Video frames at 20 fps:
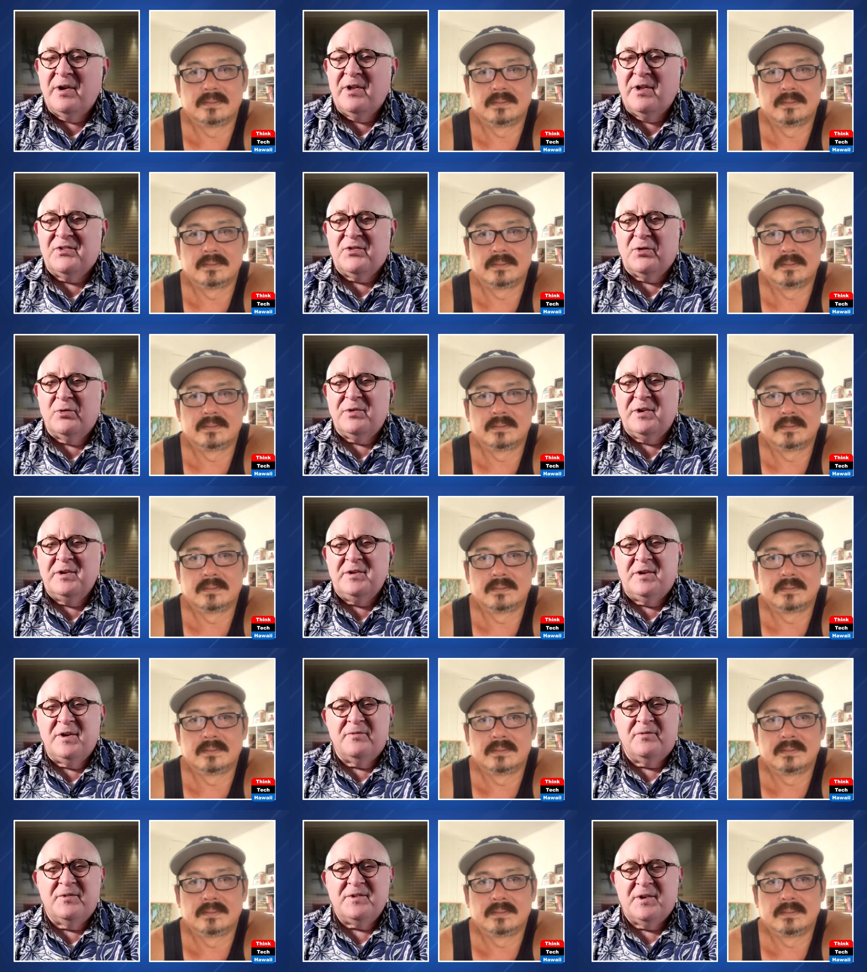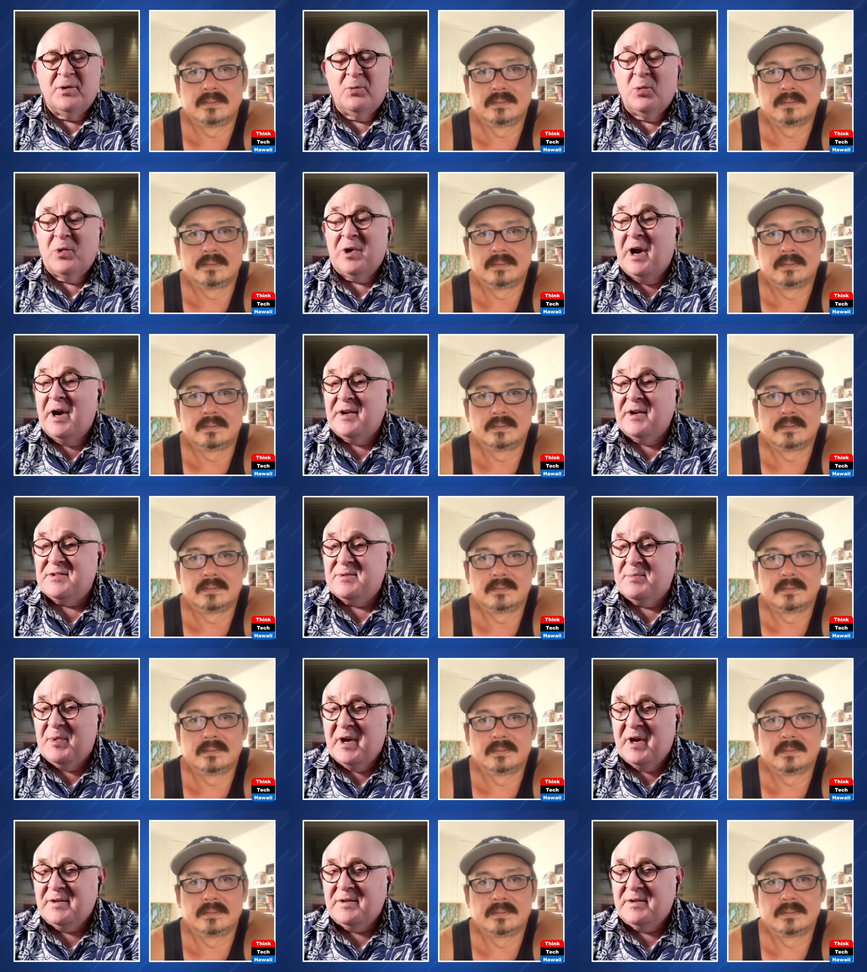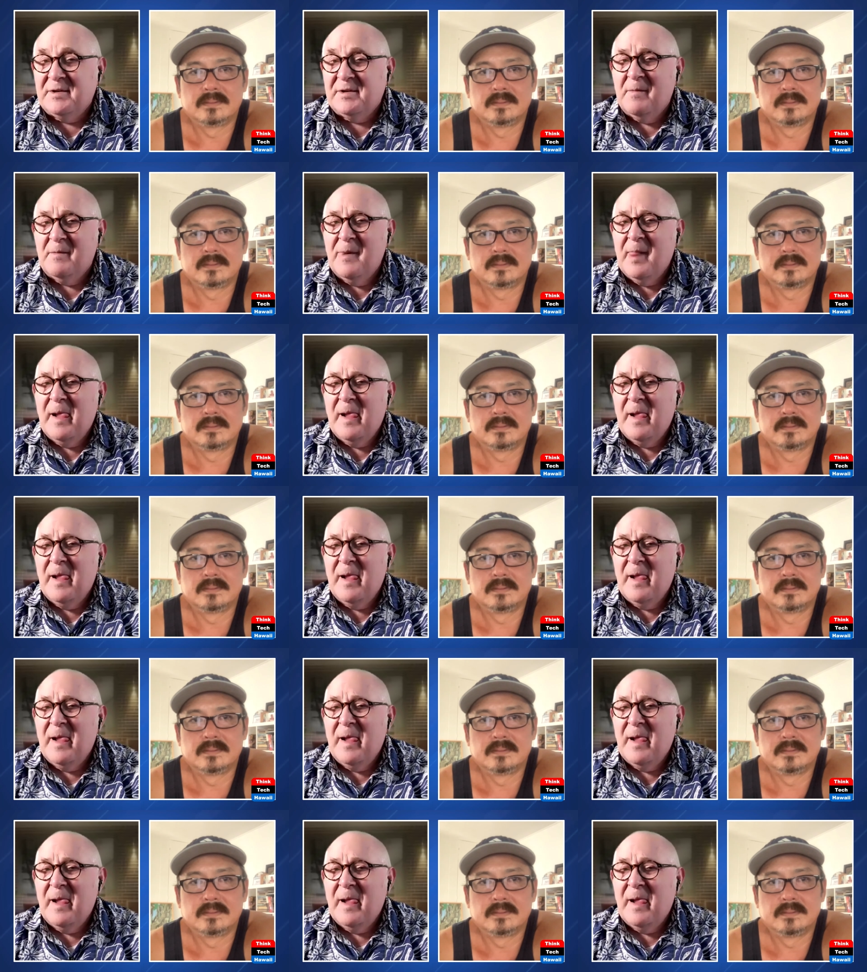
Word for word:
Speaker 1: it's certainly different than what I expected.